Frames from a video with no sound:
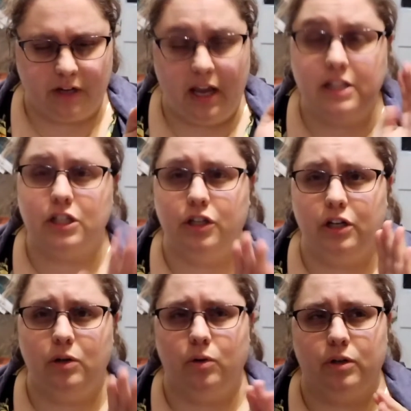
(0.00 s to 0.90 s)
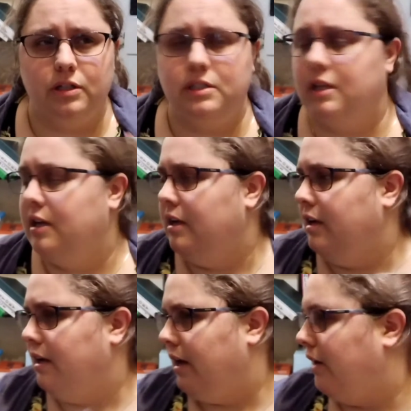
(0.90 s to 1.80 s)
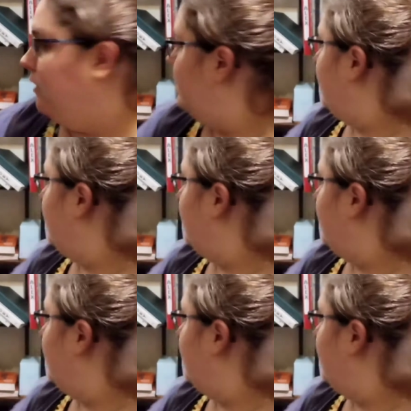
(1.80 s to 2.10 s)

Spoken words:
It's a good course. Got it